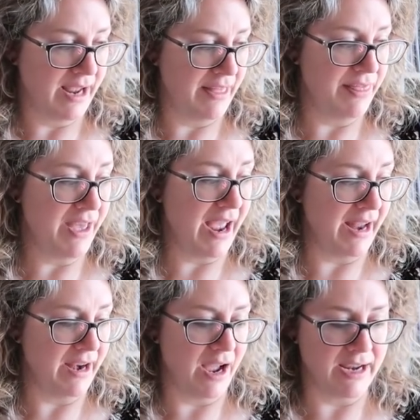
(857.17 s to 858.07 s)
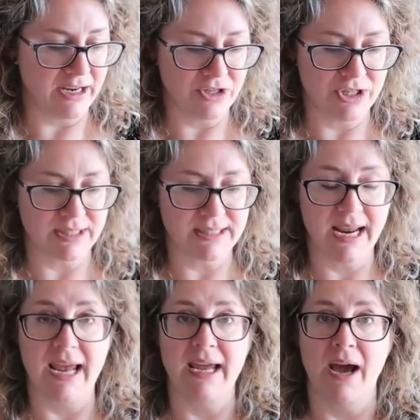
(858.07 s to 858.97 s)
and then I can just
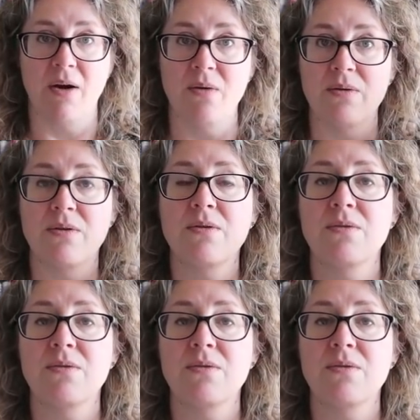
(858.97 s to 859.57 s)
take out